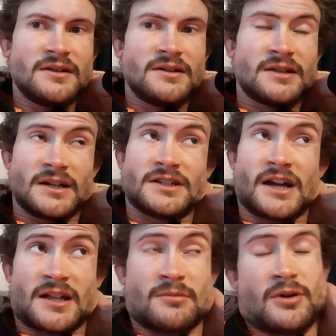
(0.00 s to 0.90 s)
like
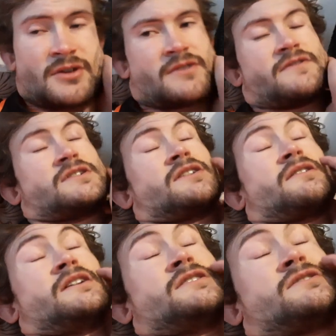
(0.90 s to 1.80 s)
Jack Le Brocq's obviously got
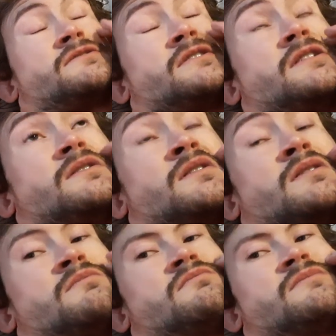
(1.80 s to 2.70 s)
history at
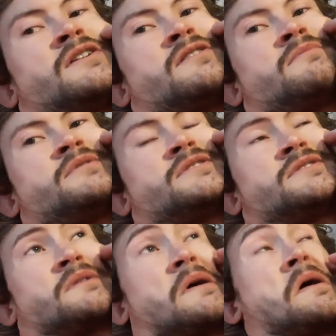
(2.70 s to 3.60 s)
Erebus.
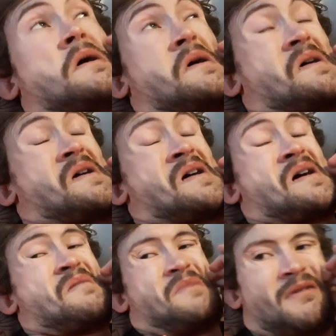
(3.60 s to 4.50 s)

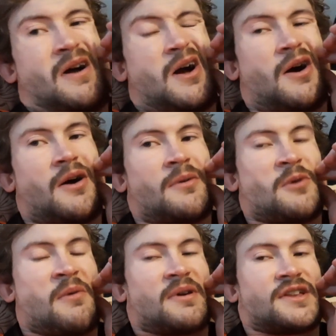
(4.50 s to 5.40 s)
Uh, but anyway, I'm,
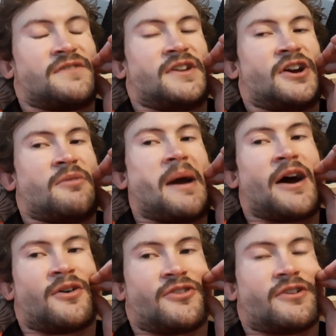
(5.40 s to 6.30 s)
I'm making this video
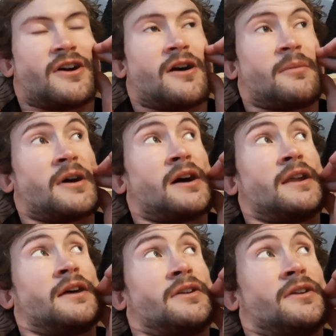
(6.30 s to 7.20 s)
about Andre
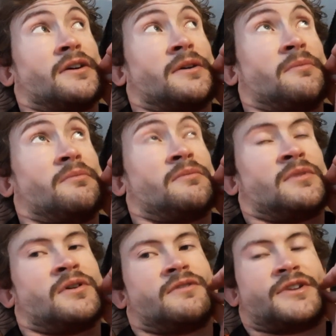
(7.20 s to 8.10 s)
Heimgartner, so
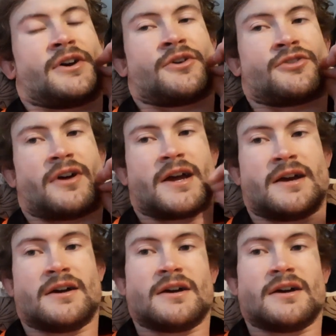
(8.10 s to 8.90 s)
obviously Andre